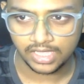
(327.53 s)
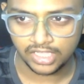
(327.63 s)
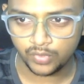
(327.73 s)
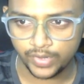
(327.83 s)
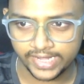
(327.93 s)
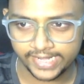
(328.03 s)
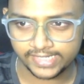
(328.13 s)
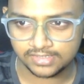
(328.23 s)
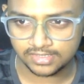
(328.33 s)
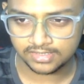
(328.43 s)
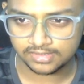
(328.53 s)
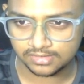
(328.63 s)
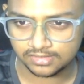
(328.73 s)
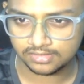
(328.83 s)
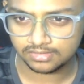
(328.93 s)
He went knight h6.
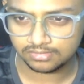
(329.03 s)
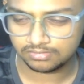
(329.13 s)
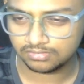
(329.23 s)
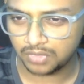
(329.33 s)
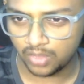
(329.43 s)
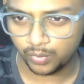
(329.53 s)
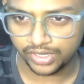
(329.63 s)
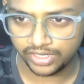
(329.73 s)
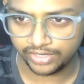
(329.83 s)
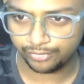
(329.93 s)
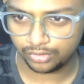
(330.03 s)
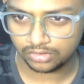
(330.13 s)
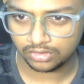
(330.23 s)
I went d4.